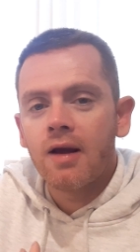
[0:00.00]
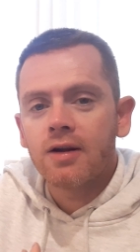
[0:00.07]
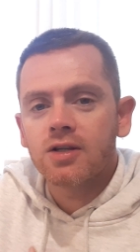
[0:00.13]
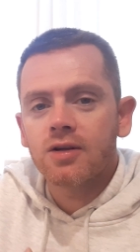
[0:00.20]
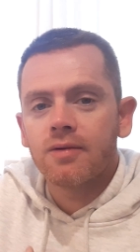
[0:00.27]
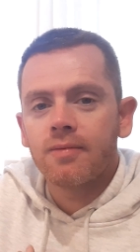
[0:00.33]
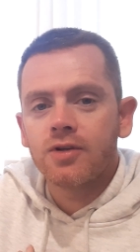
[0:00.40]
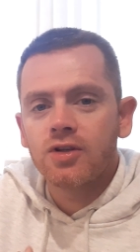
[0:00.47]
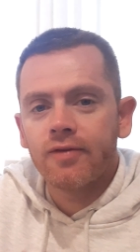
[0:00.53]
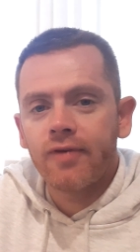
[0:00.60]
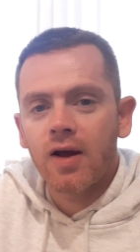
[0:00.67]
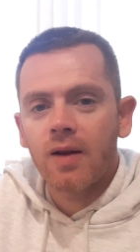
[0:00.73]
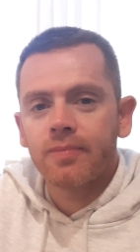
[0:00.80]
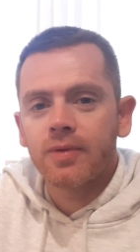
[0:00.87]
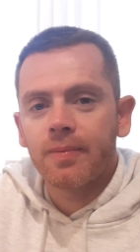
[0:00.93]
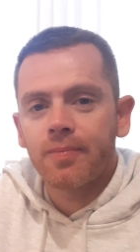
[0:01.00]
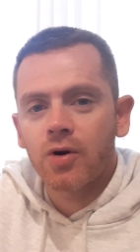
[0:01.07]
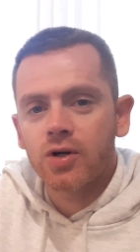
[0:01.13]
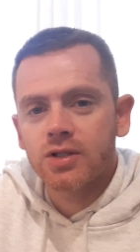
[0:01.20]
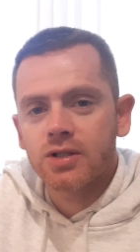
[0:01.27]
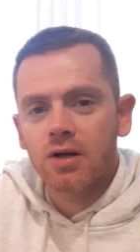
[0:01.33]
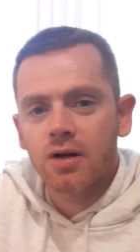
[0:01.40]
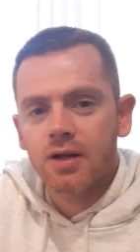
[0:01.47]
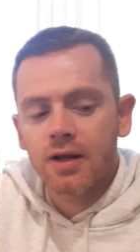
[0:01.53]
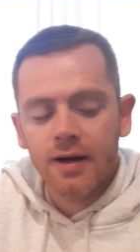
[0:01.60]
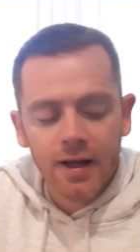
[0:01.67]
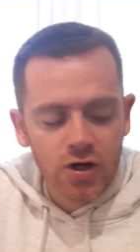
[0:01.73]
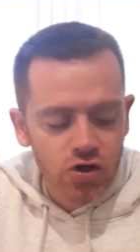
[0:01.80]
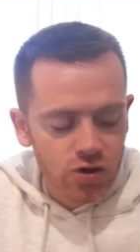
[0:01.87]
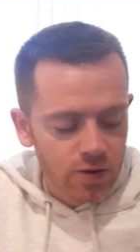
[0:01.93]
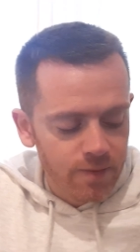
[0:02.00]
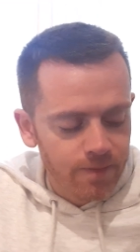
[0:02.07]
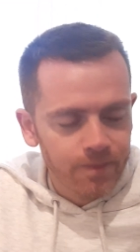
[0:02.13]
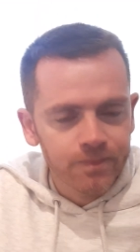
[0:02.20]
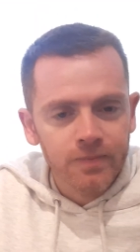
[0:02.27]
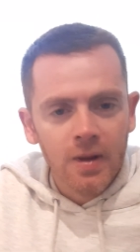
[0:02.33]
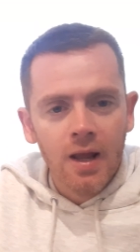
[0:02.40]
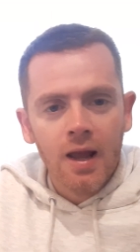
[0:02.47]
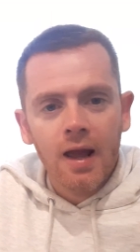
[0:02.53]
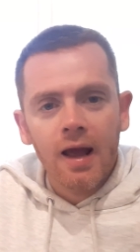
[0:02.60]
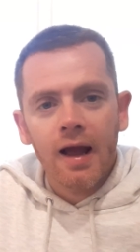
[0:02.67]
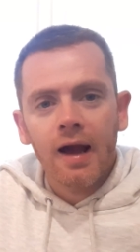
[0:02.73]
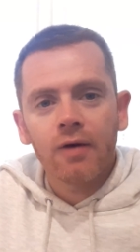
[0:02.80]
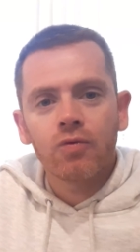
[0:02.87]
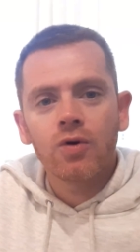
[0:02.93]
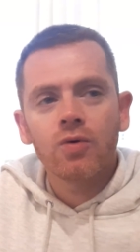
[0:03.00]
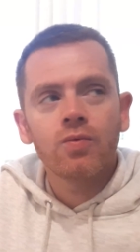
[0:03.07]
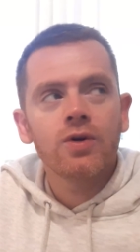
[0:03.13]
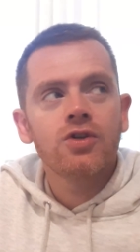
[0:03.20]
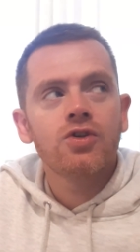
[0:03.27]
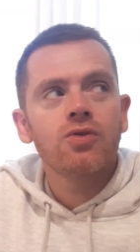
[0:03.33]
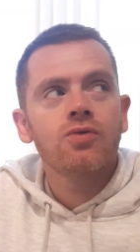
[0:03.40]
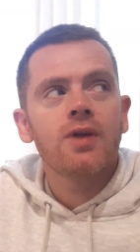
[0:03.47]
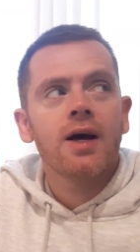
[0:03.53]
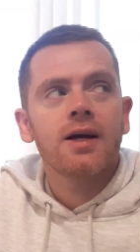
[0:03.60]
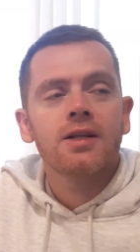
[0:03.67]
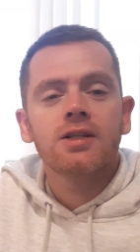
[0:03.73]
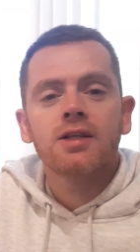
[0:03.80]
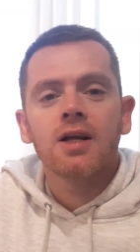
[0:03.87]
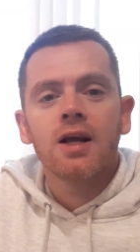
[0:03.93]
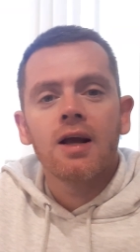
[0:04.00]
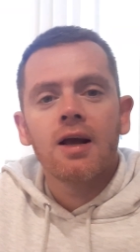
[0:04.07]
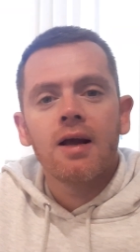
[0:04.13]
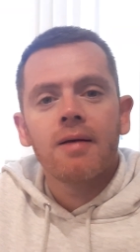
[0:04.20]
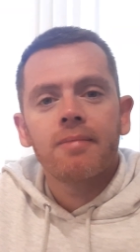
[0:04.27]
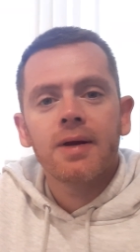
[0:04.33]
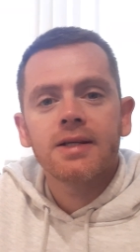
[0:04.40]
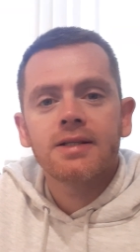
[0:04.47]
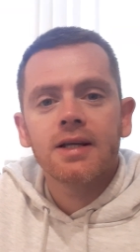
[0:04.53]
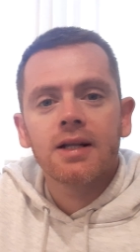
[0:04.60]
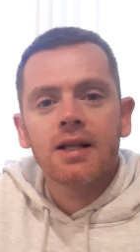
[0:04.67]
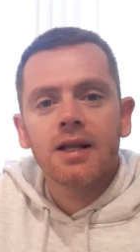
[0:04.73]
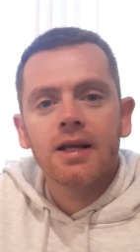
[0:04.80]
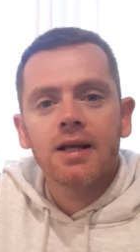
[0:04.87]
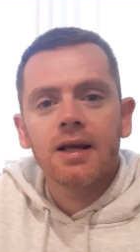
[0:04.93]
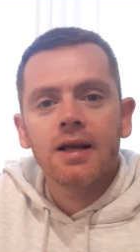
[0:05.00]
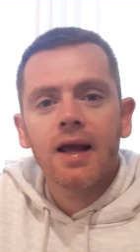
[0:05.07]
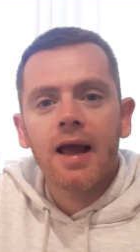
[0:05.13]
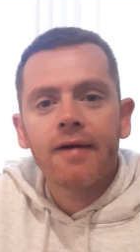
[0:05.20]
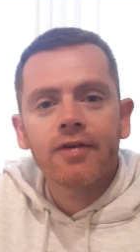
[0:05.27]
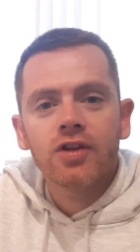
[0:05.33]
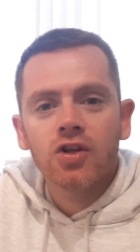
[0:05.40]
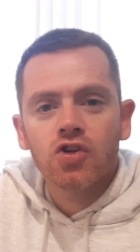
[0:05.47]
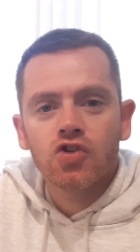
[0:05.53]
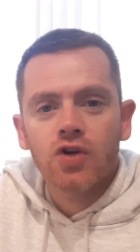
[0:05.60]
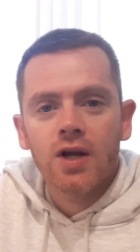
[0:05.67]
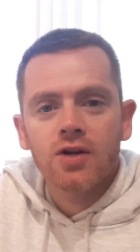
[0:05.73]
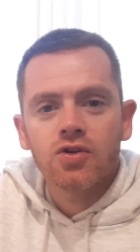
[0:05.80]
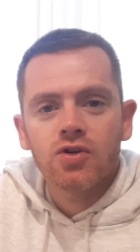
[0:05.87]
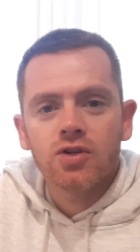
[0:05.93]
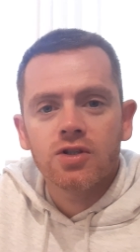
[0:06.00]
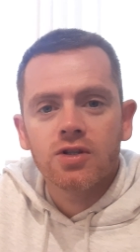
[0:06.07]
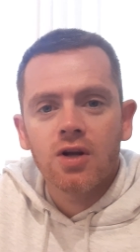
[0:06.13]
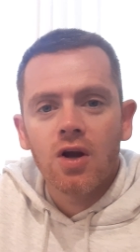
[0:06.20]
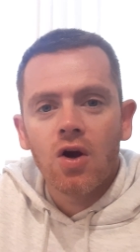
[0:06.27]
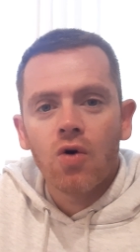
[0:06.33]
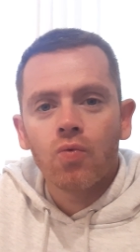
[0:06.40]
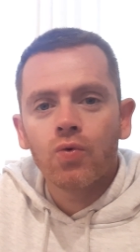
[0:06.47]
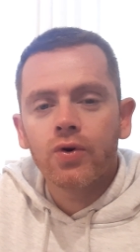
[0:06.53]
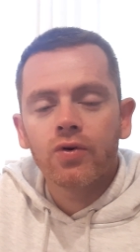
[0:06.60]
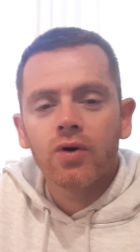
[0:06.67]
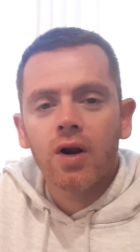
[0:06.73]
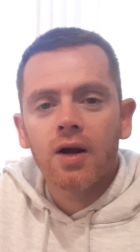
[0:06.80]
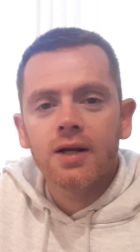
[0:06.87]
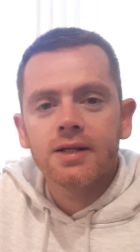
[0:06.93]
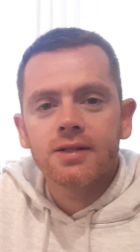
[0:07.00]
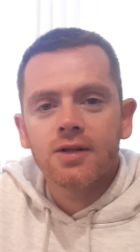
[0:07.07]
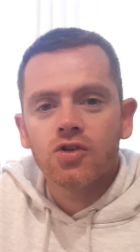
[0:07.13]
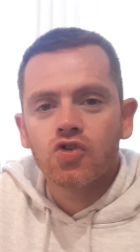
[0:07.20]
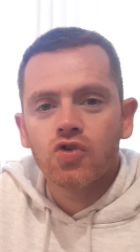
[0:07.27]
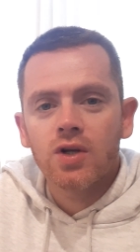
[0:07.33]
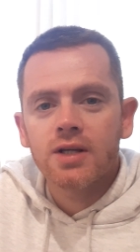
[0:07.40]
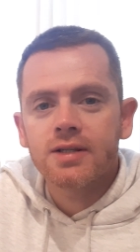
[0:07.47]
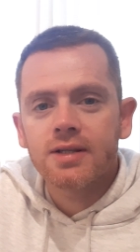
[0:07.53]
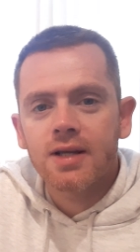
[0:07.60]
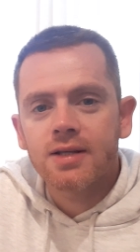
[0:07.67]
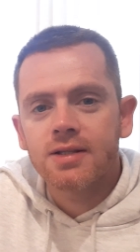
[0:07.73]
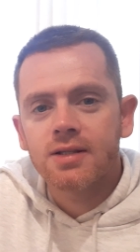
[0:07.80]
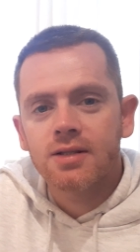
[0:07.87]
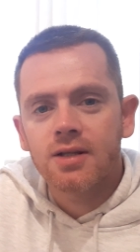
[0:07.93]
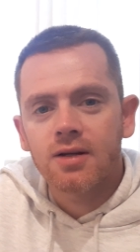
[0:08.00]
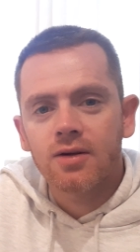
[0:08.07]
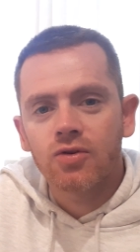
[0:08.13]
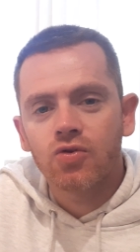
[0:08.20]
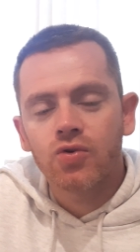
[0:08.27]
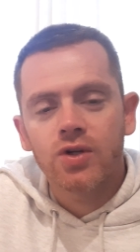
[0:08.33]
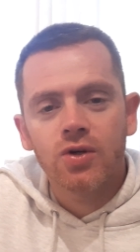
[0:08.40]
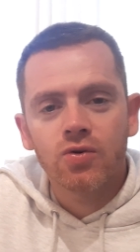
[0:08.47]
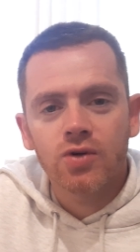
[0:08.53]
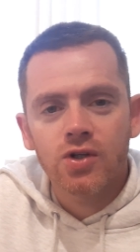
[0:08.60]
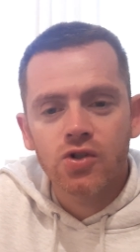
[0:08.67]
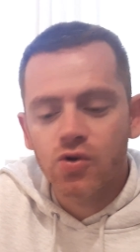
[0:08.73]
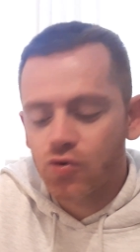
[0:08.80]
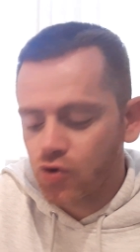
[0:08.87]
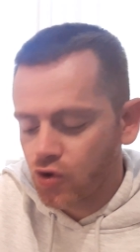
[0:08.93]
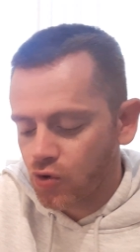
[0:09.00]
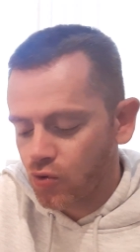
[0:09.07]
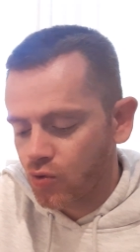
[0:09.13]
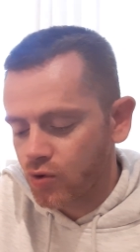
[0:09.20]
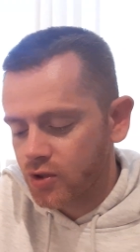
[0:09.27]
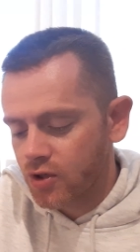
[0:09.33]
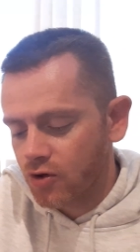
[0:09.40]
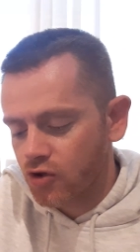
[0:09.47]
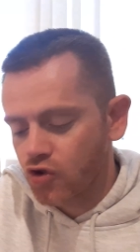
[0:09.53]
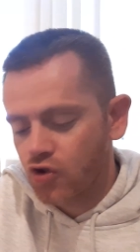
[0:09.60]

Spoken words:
to develop the personal connection. And when we do that, basically everything changes. We realize that Jesus isn't the goody-goody two-shoes, or